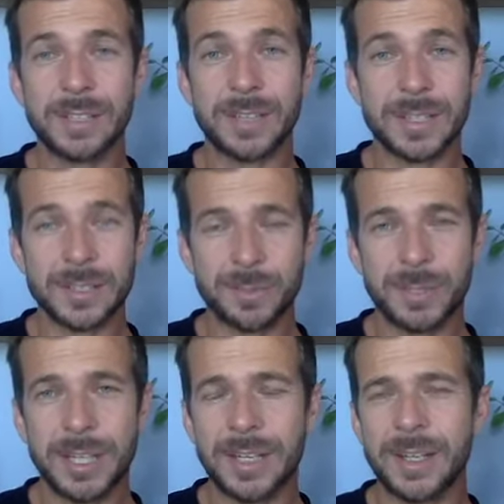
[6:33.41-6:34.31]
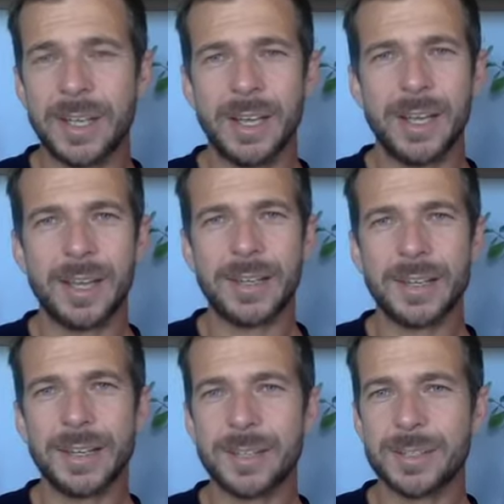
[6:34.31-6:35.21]
That's the plan. And
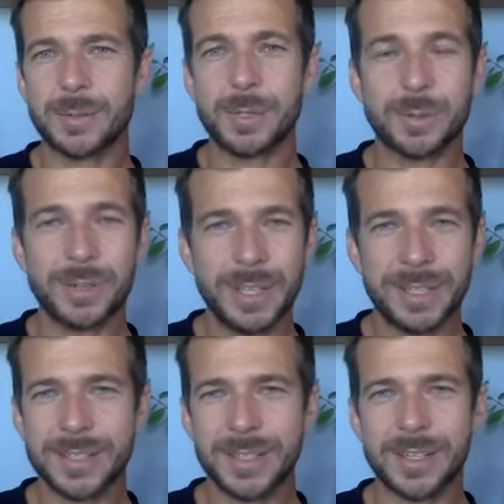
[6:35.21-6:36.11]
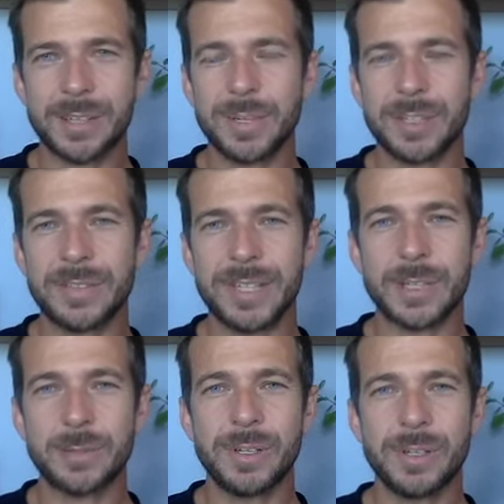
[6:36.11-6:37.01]
so we're really excited about that.
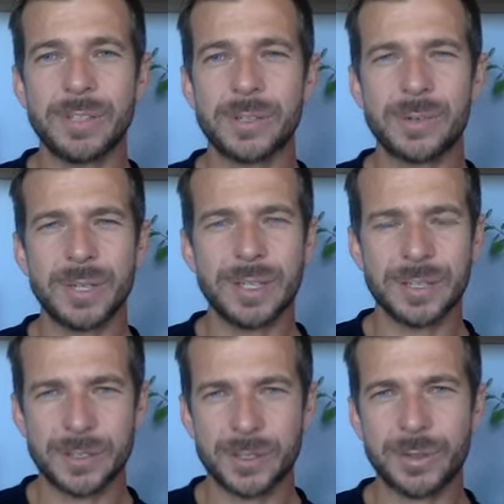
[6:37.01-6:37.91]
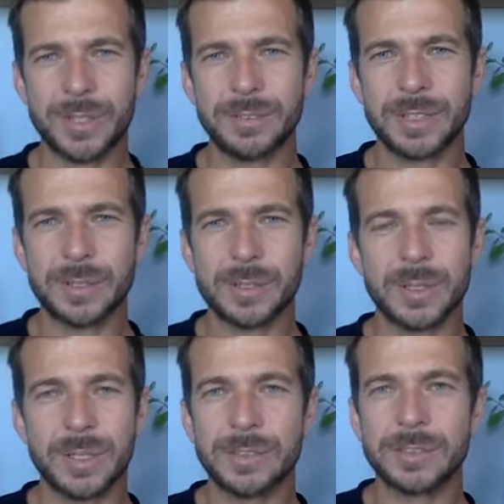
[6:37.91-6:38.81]
As we know, that's really going to strengthen and
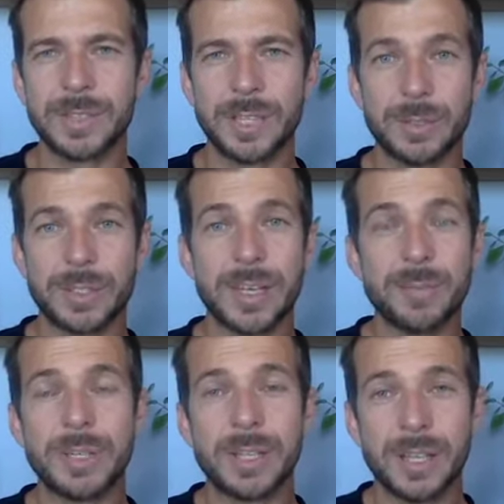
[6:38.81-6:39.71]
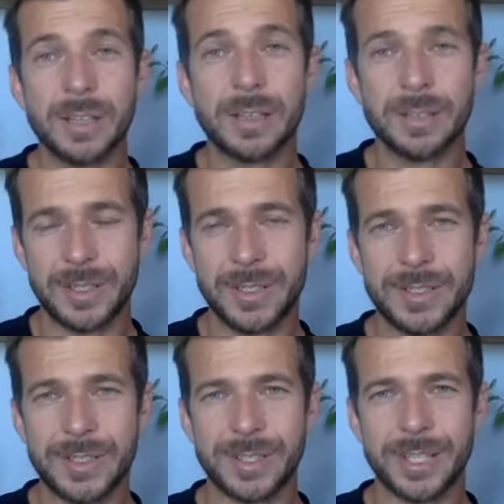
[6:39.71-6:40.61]
solidify what's happening in the
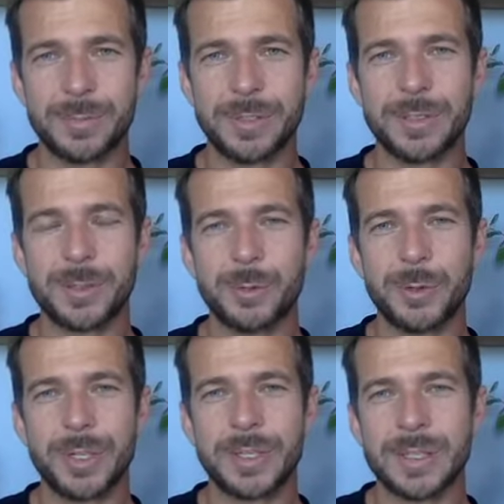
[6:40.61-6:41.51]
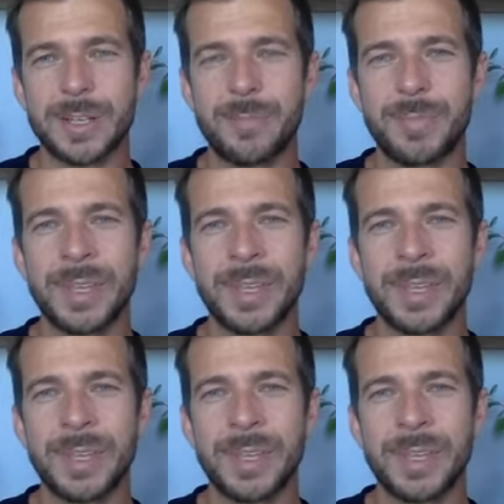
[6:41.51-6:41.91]
Eastern Cape at this point in time.